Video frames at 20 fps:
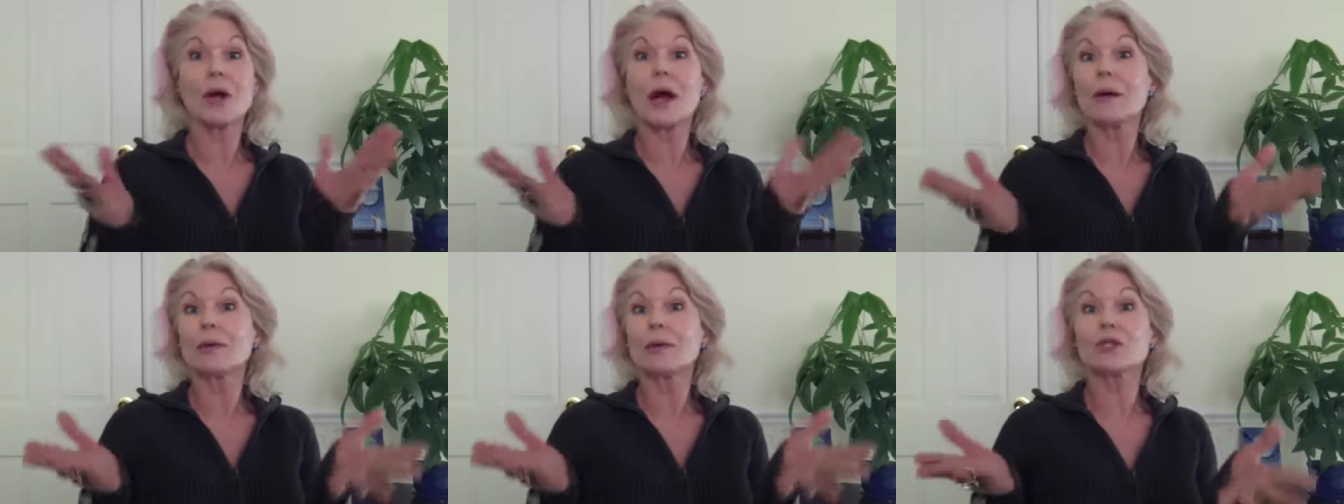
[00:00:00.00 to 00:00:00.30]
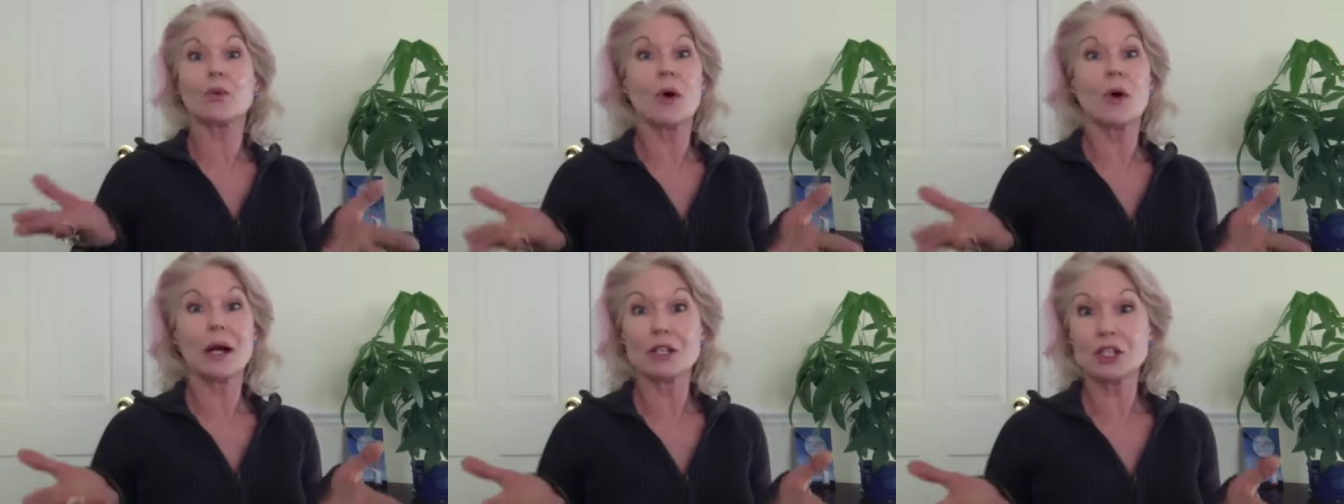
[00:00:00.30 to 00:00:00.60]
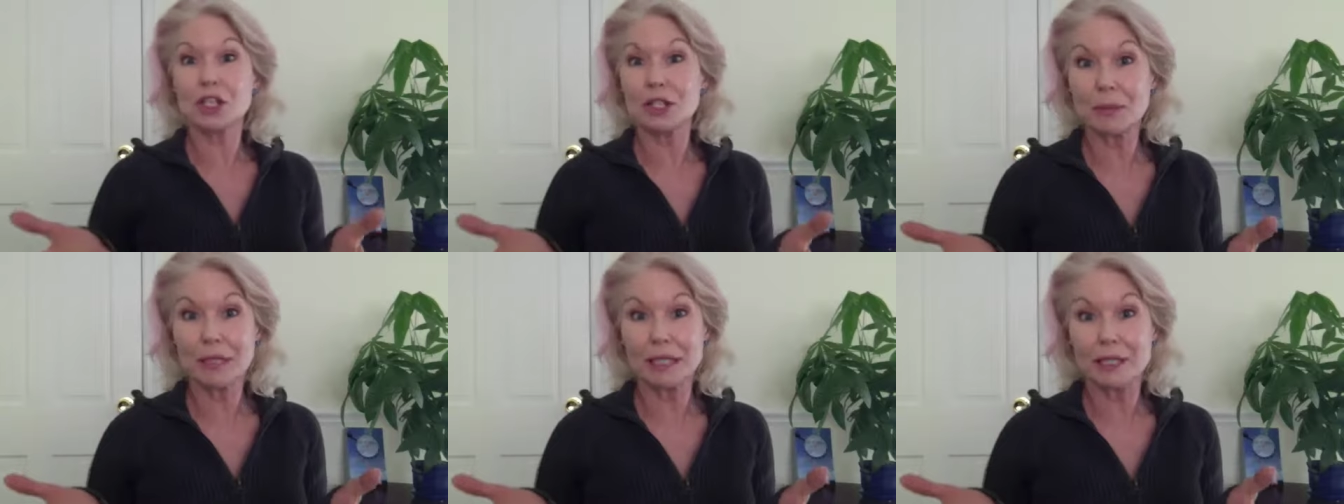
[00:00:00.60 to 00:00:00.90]
I was
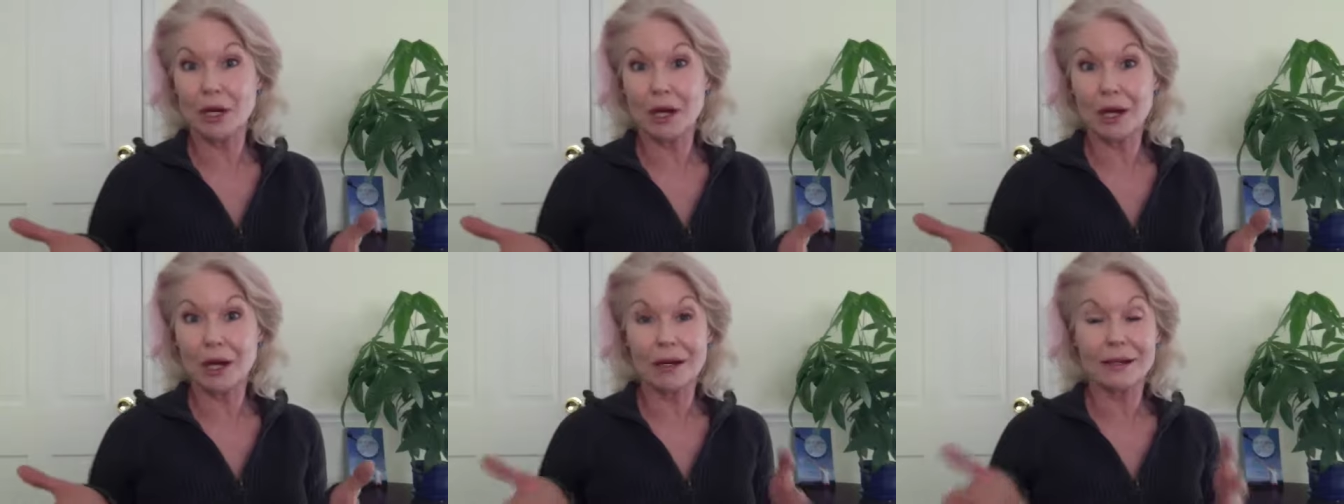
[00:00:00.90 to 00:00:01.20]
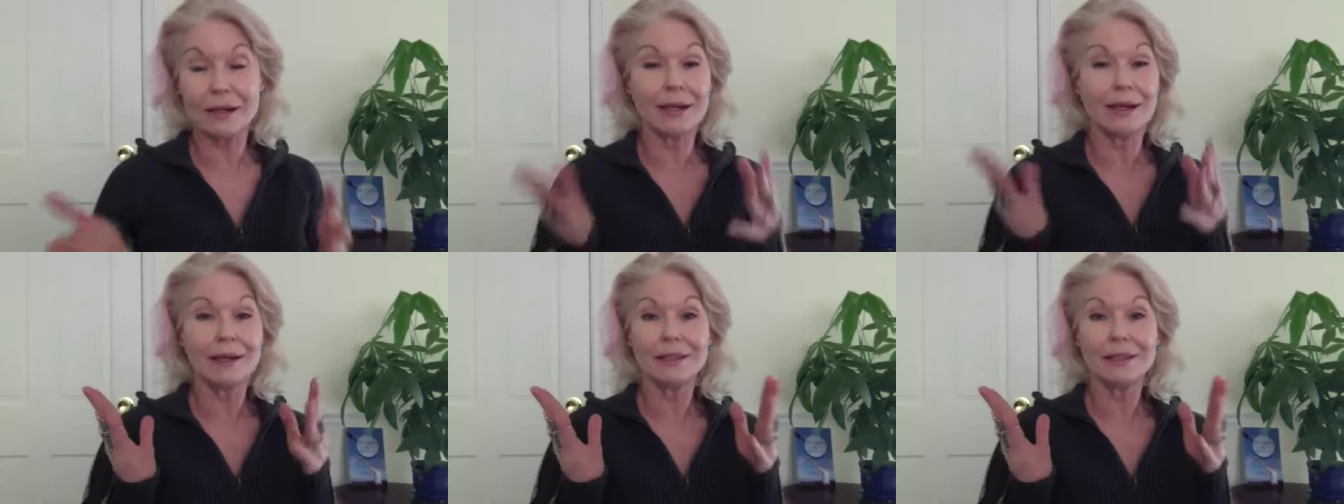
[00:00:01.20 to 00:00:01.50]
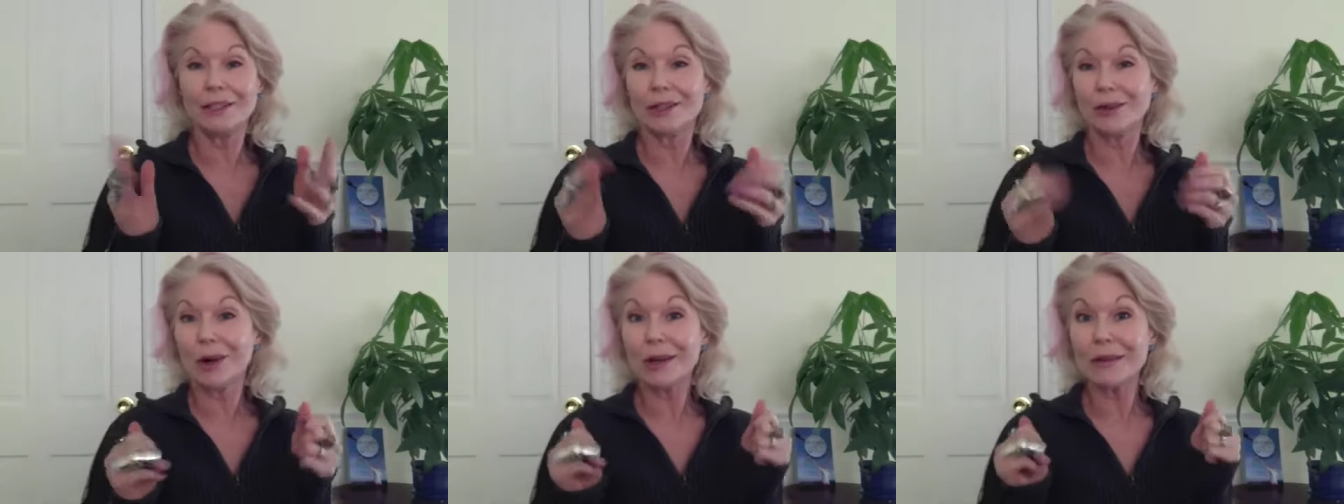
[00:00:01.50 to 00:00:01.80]
watching Madonna,
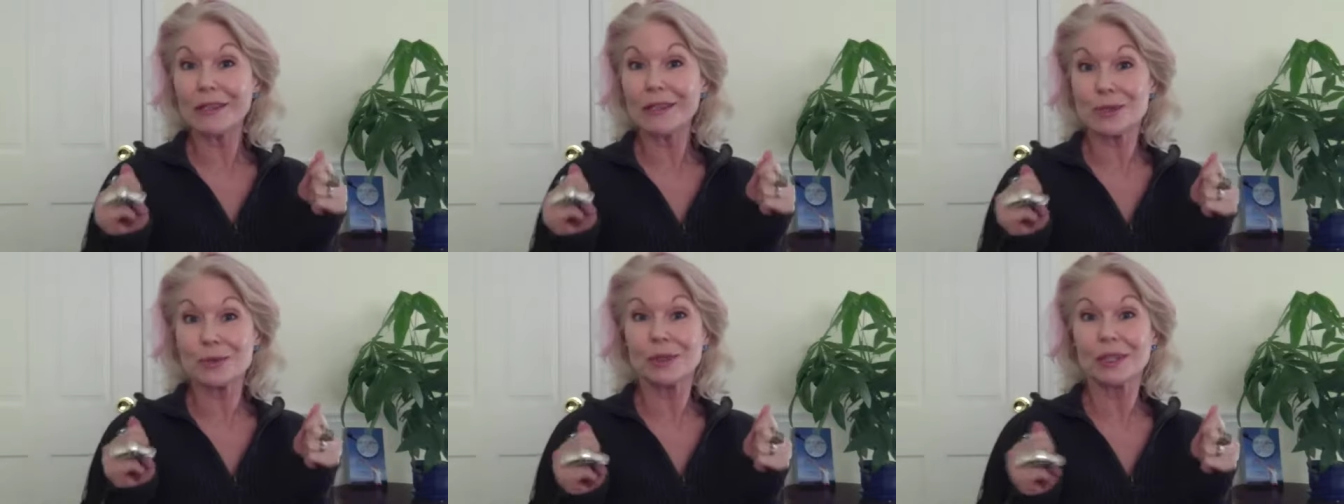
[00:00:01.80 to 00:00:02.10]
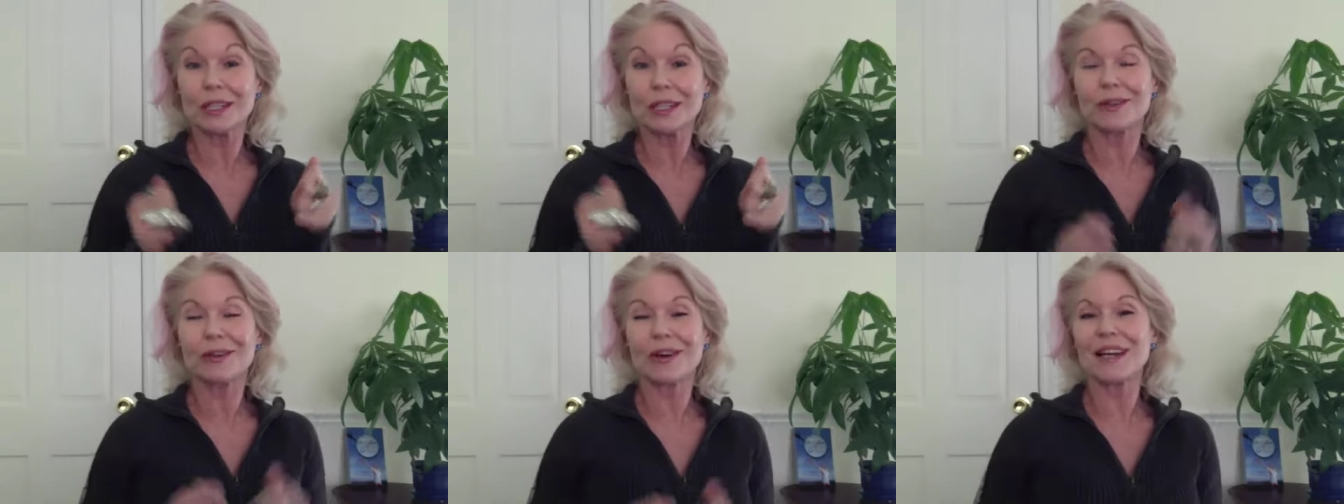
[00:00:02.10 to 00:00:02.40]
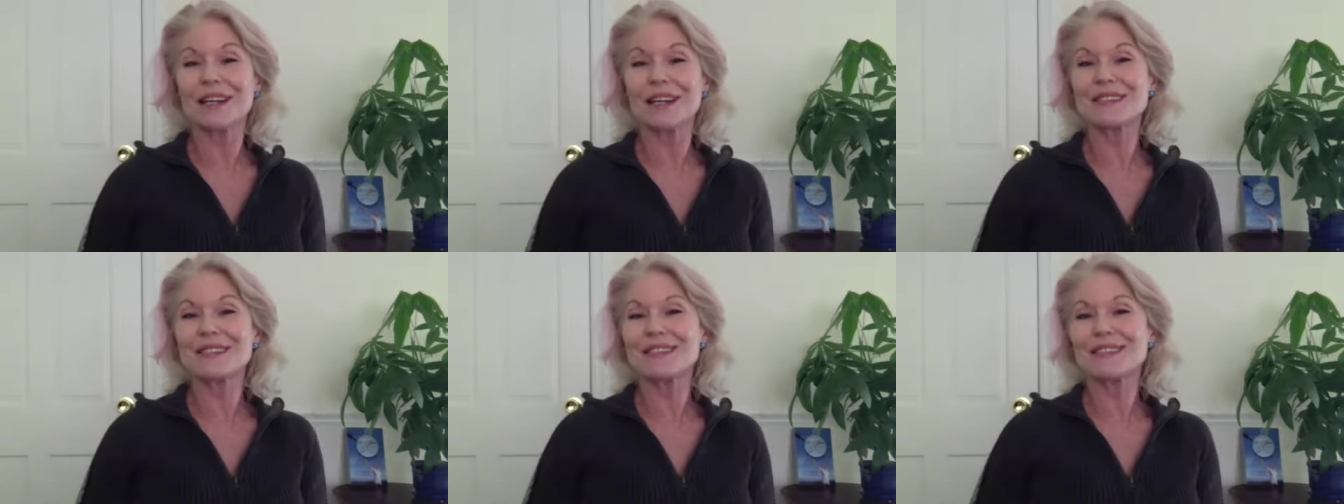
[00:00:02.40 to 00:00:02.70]
you know, all this really
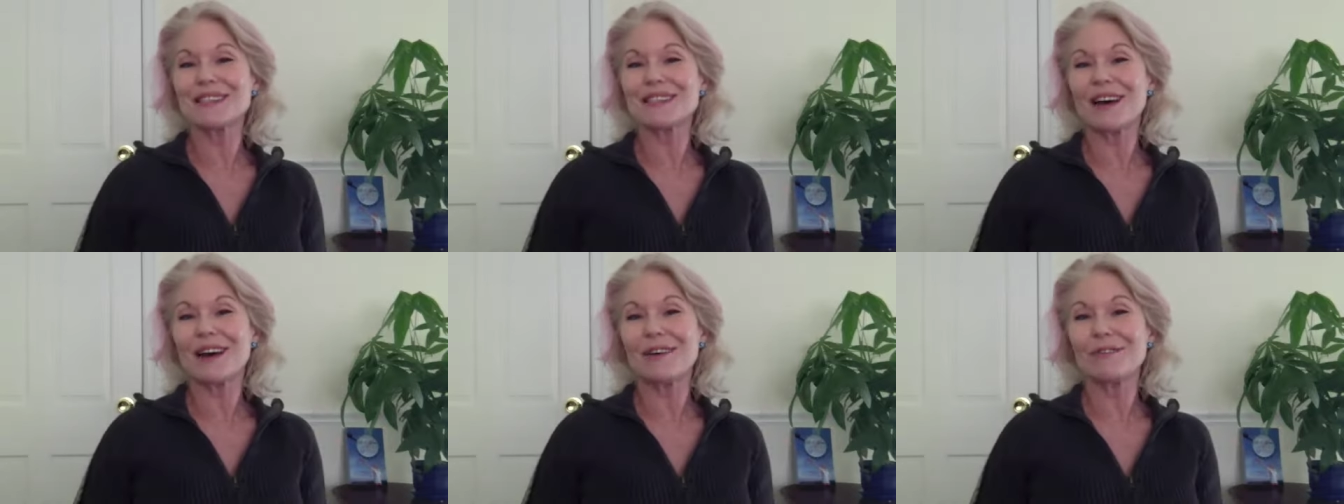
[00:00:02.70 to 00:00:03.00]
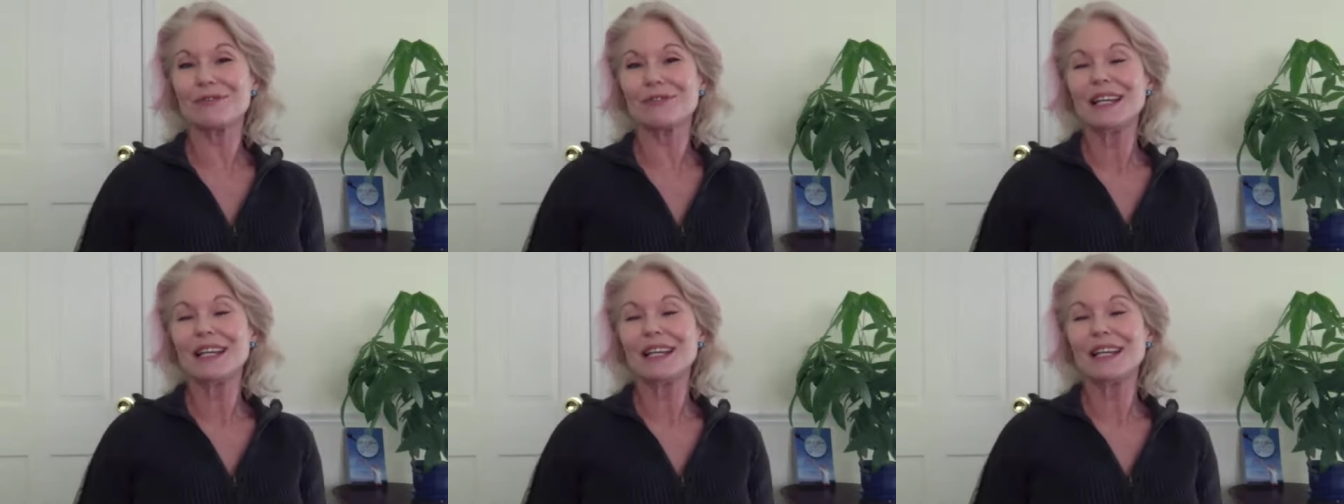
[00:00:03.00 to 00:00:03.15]
great stuff.